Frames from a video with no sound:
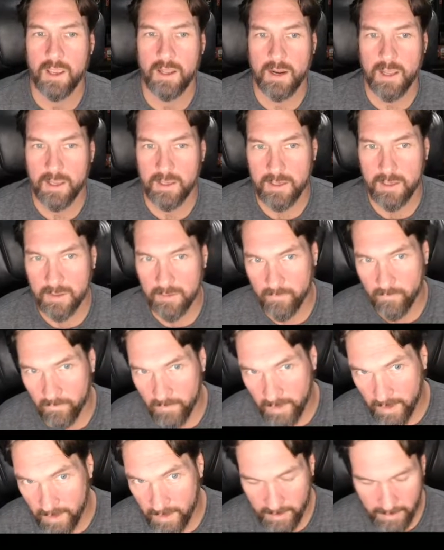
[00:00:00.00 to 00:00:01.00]
and I can
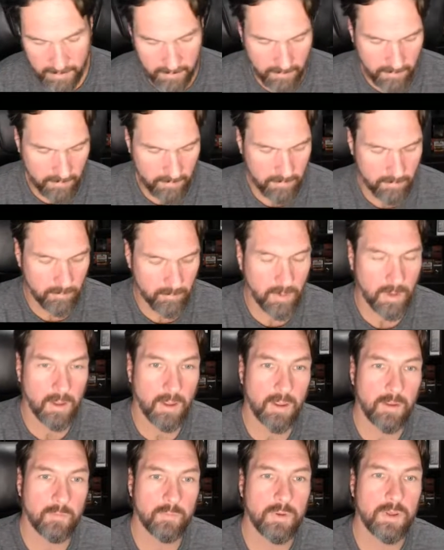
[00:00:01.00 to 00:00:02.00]
find
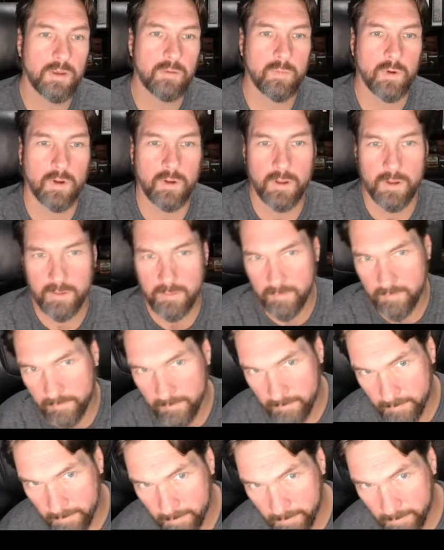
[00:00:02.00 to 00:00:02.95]
my PMON.